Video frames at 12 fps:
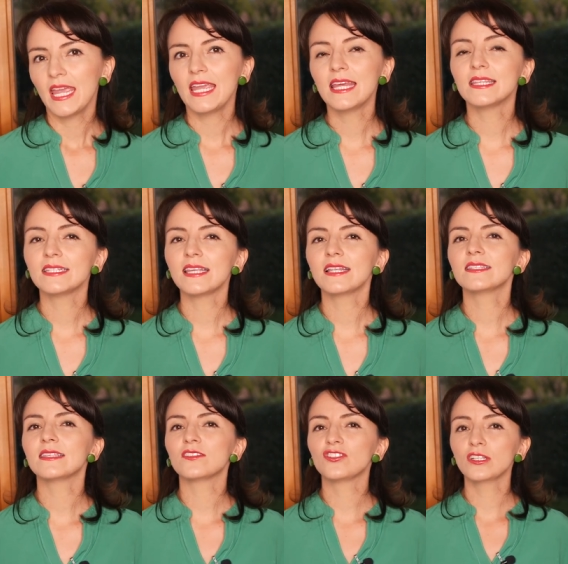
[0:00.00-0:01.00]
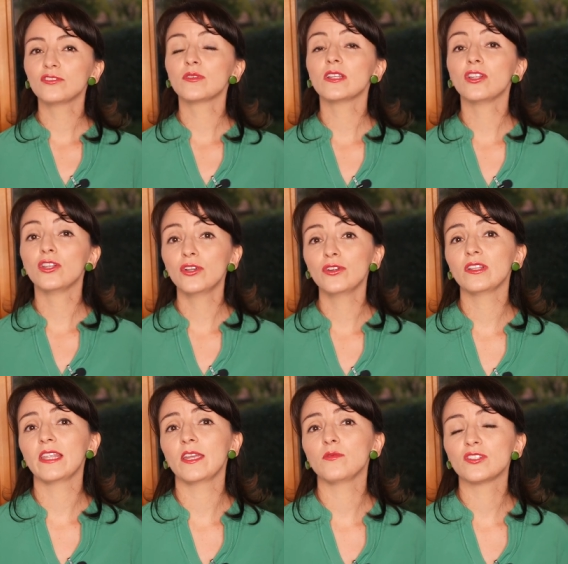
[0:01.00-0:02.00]
in the sense that children
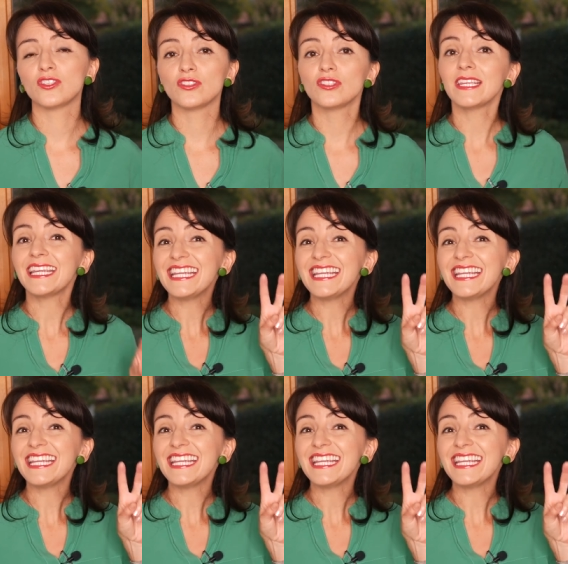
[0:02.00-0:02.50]
learn languages